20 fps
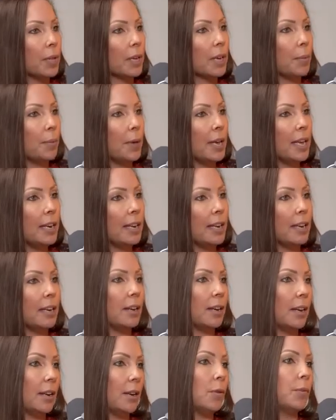will come in
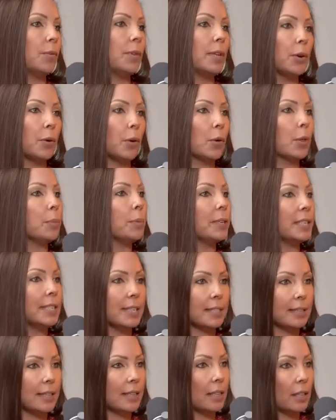and hopefully grow the
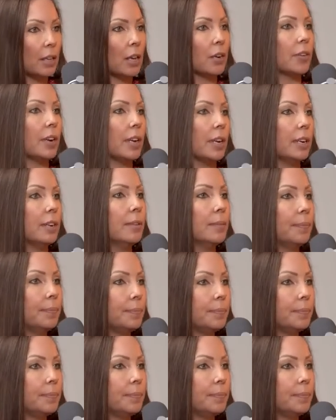business in the long run.